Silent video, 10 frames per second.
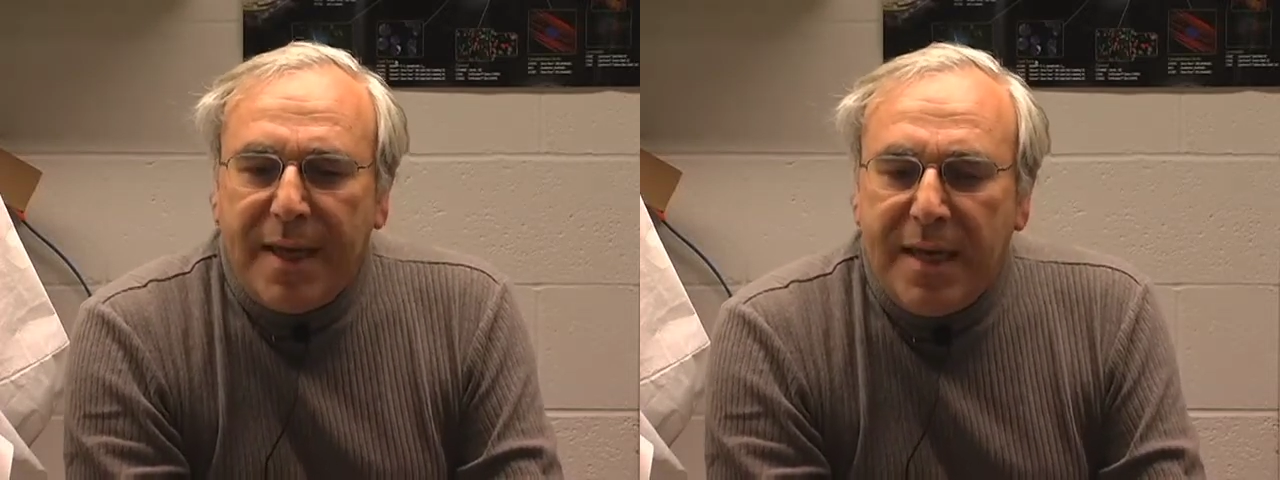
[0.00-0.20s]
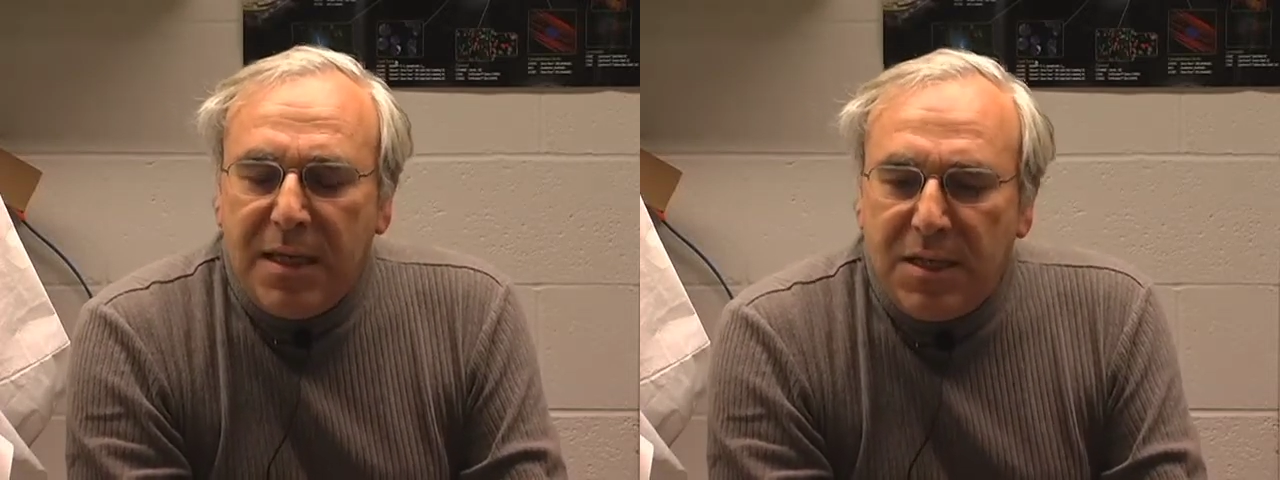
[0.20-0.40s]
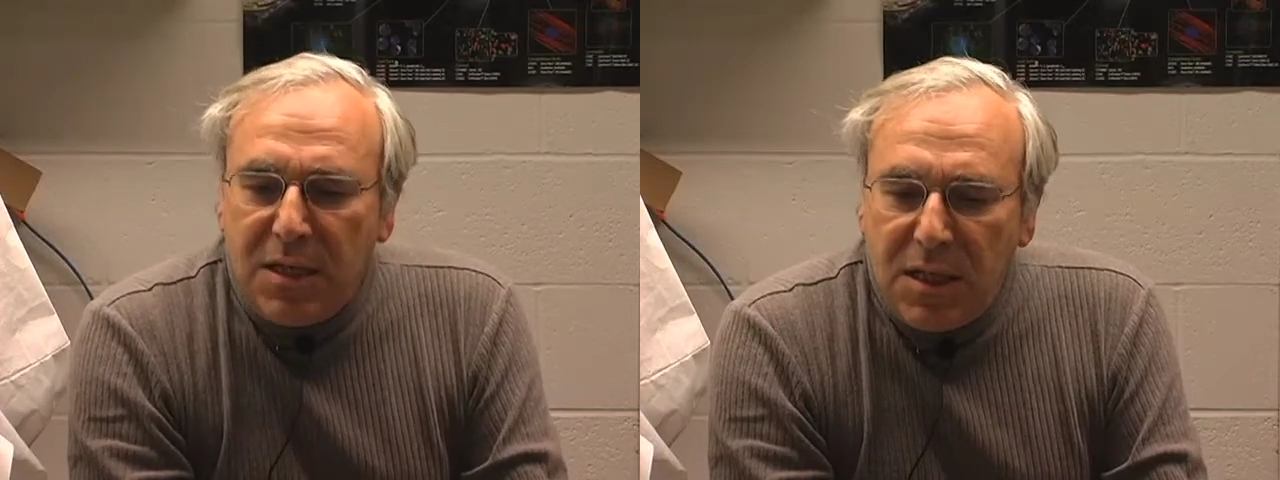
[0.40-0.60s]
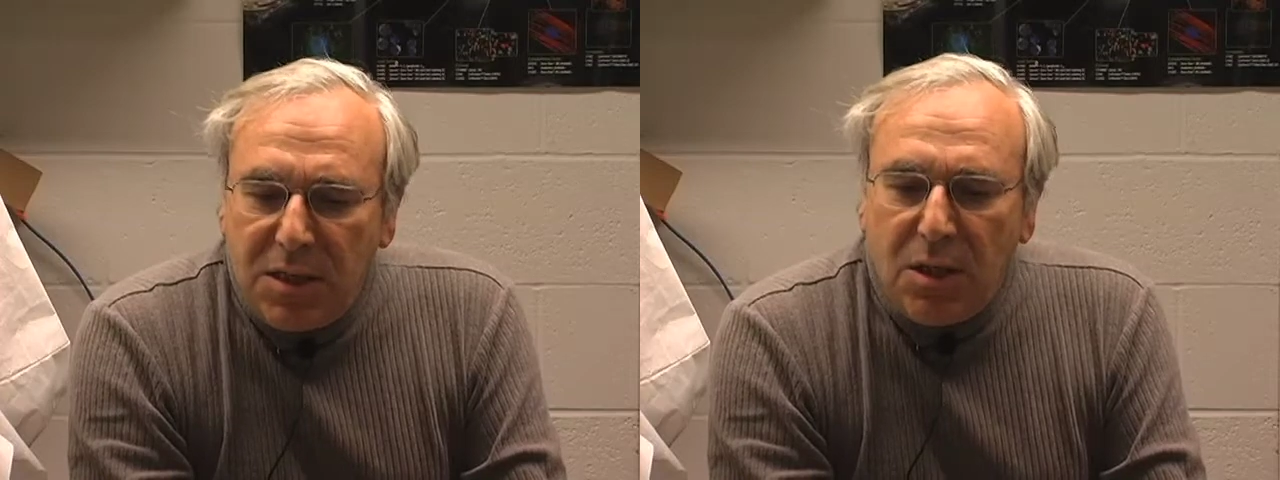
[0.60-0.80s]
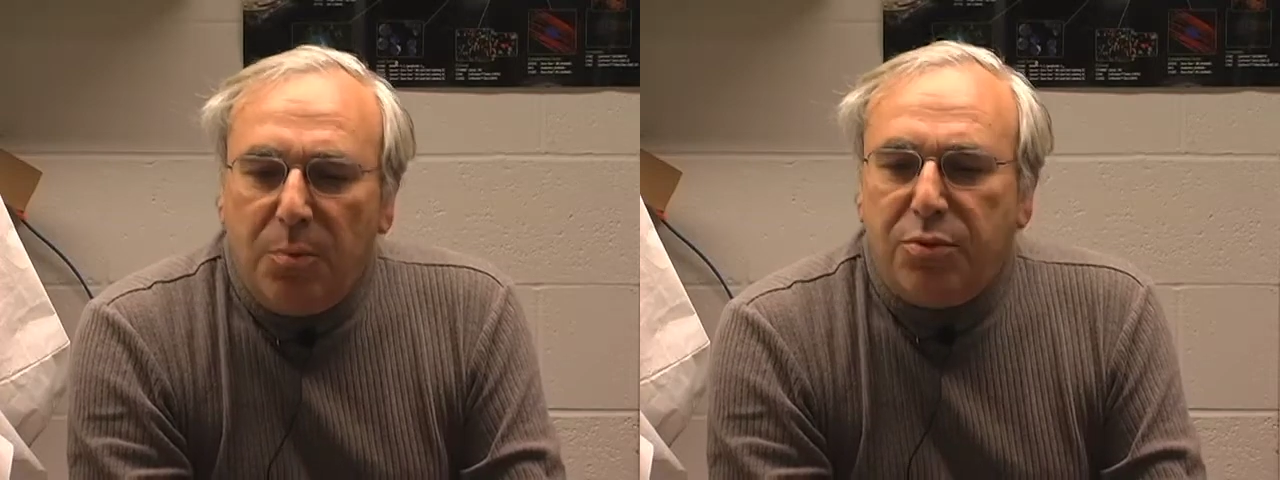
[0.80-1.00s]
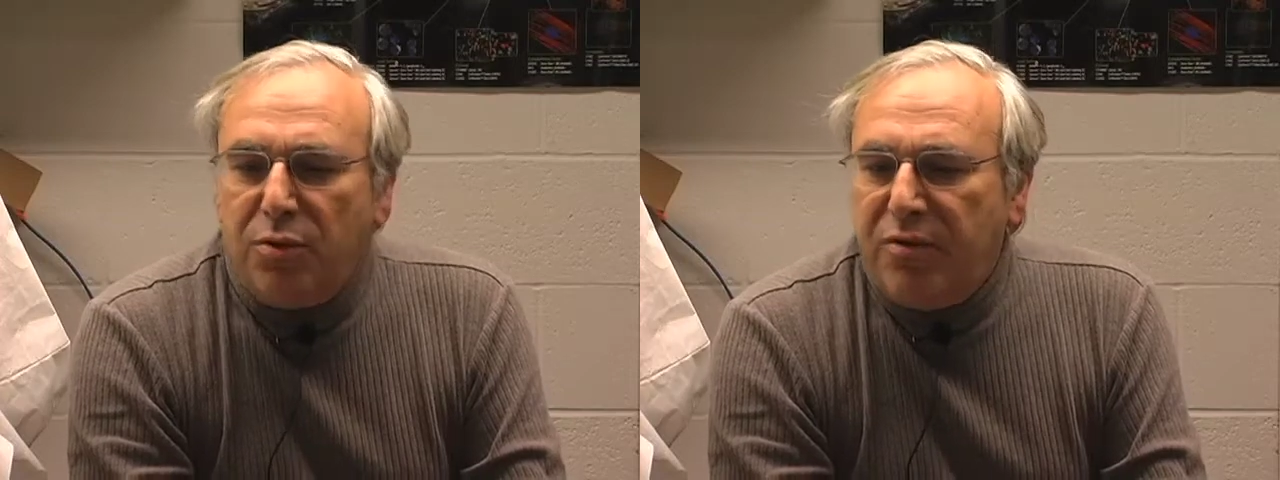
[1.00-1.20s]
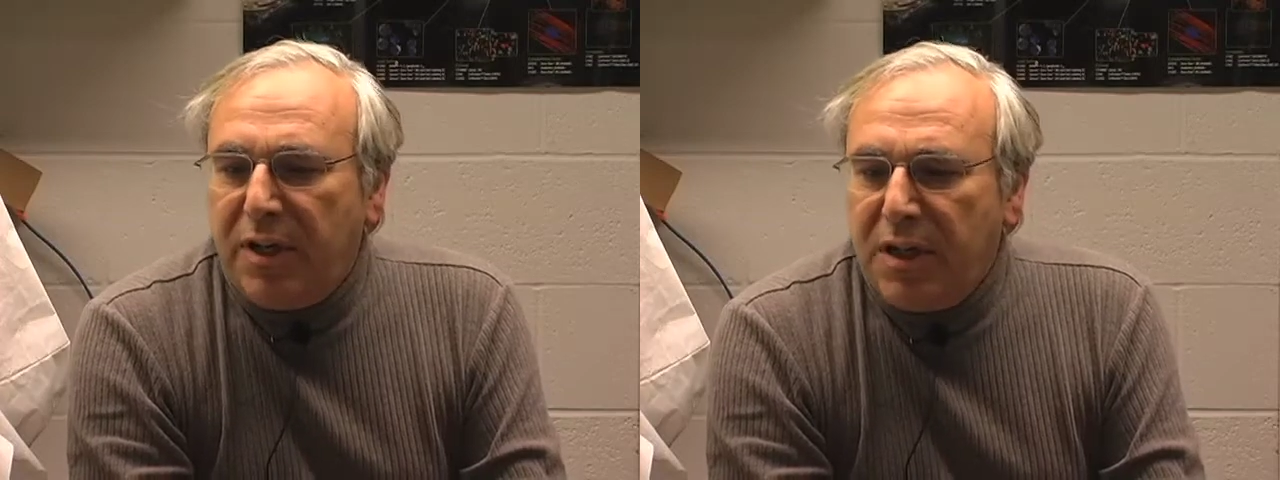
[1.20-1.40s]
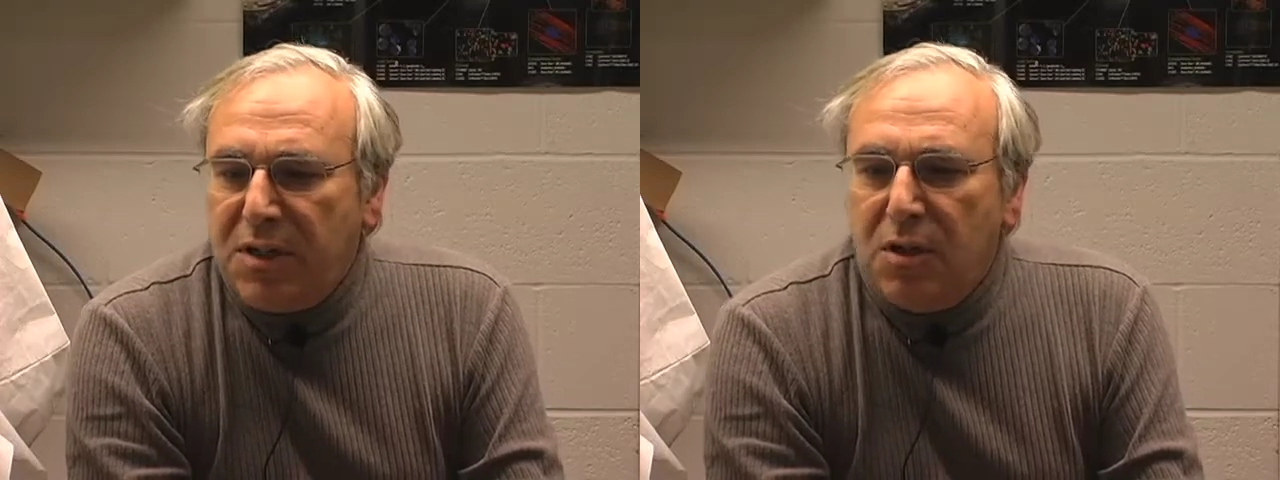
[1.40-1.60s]
indeed
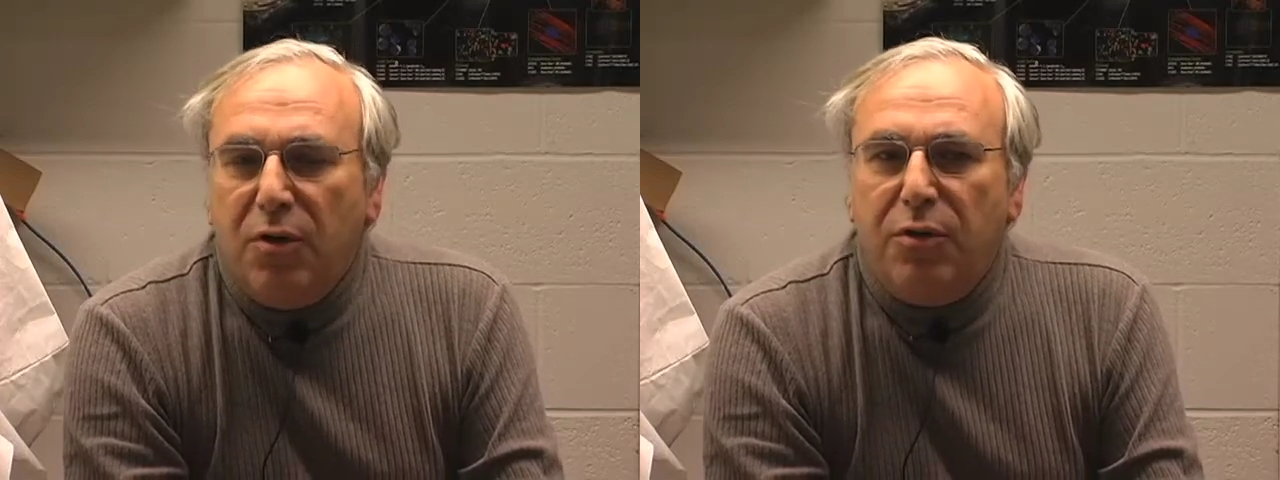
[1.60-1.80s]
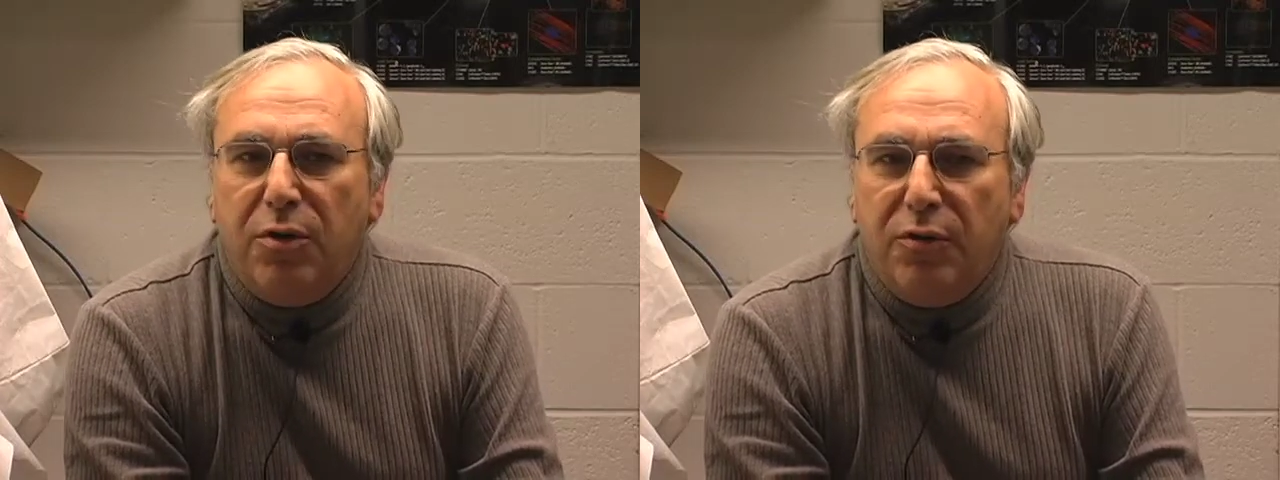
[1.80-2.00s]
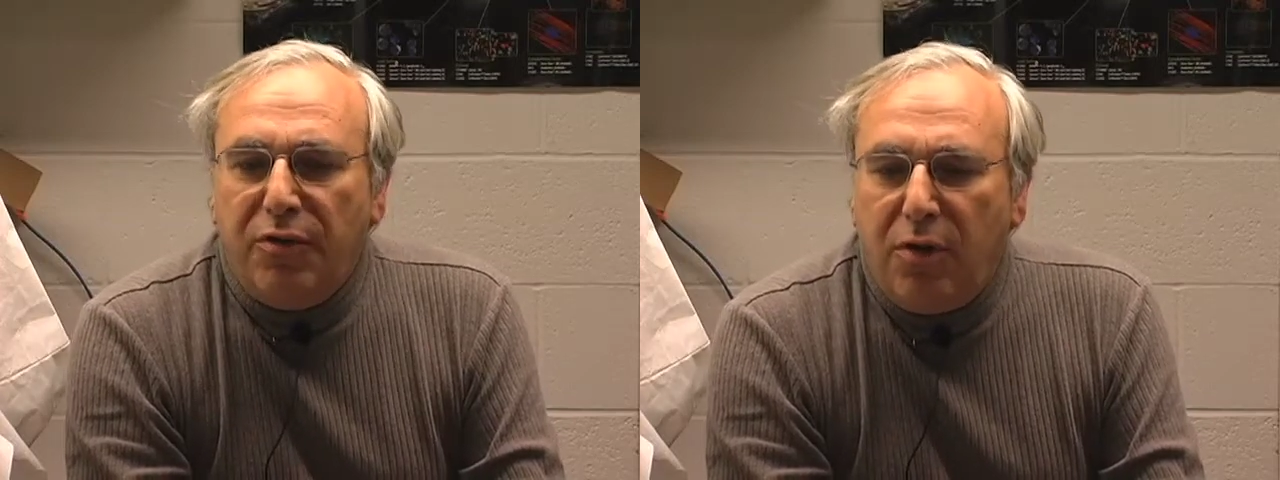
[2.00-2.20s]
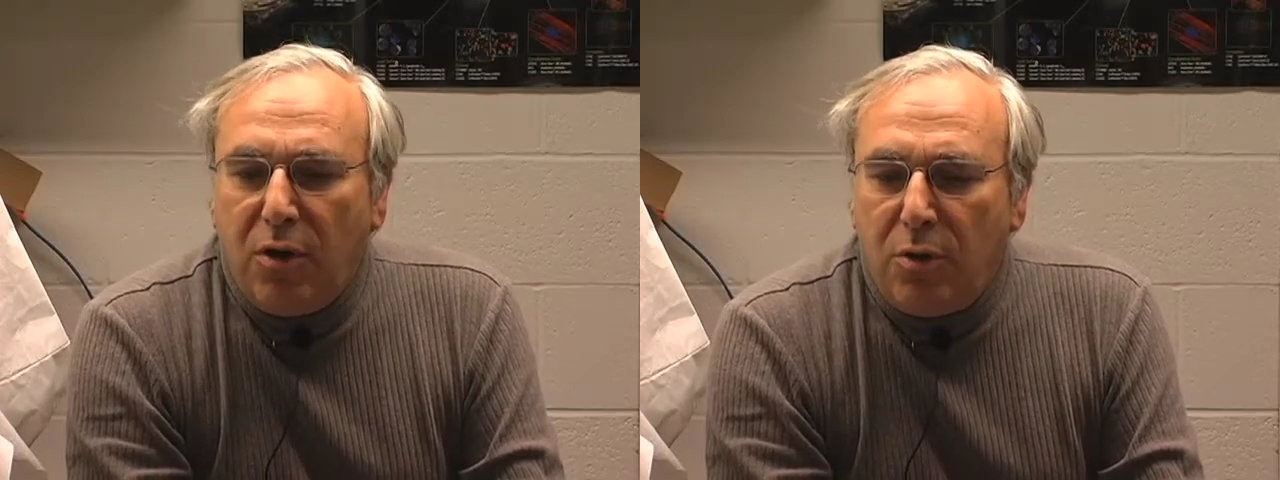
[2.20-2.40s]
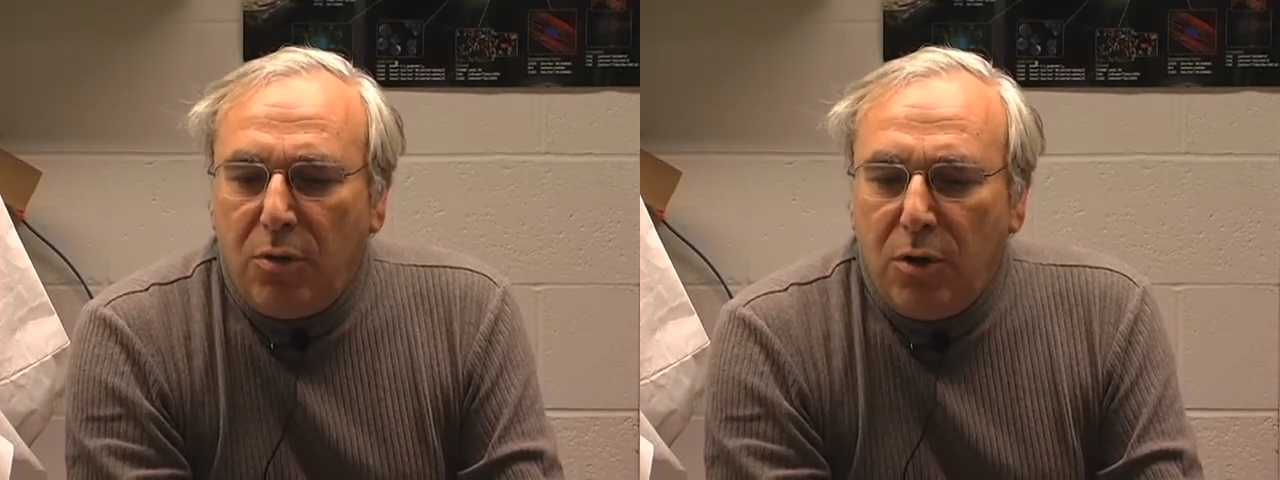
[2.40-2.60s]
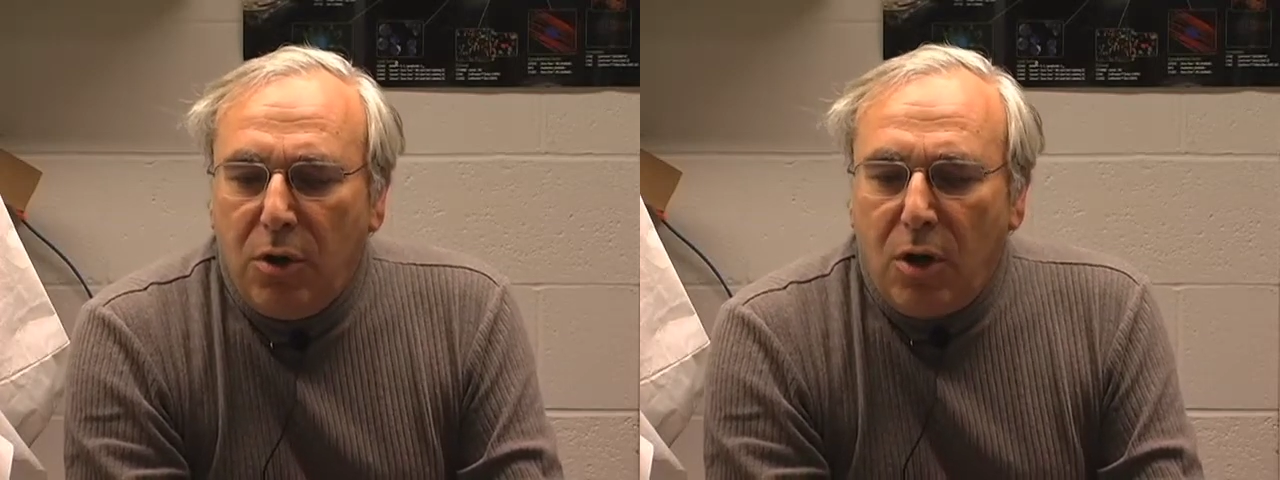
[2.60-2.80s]
provides for the flow